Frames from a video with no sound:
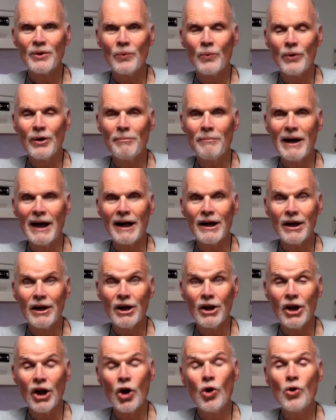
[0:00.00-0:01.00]
well, my
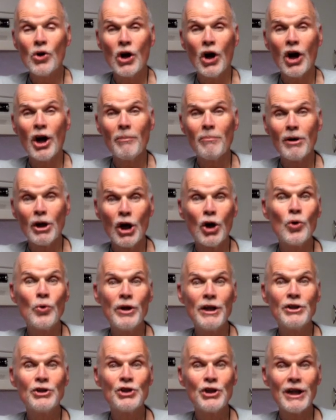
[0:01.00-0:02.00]
low-carb
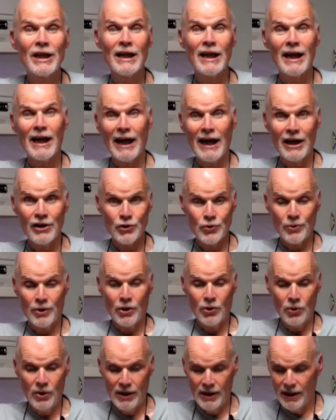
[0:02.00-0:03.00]
loaded chicken
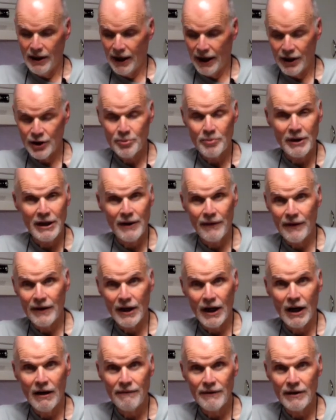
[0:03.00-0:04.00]
casserole has been in
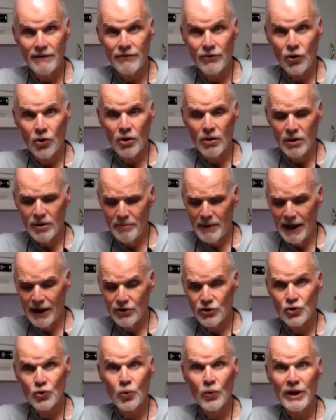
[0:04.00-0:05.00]
the oven for
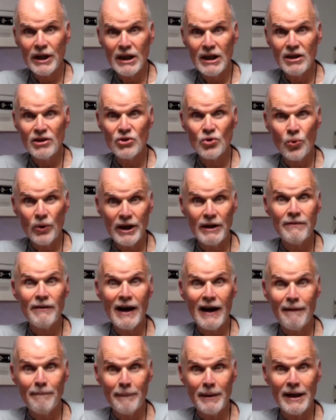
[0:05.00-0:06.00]
about
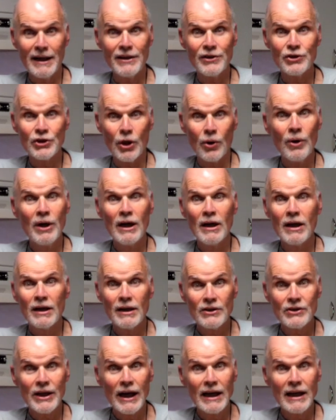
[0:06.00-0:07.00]
20-25 minutes. So
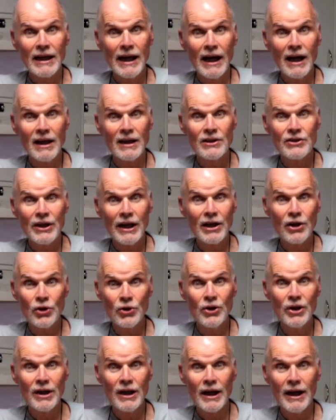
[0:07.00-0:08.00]
let's take it out, let's take a
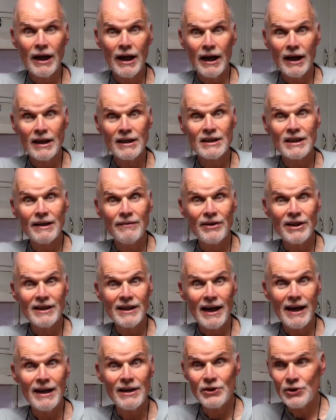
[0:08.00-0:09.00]
look, and let's give it a
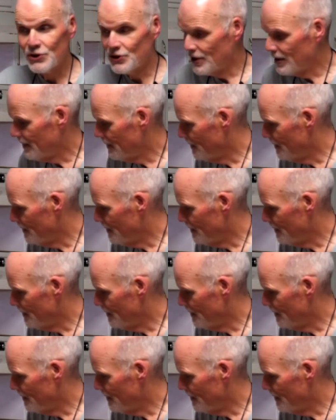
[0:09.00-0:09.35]
taste.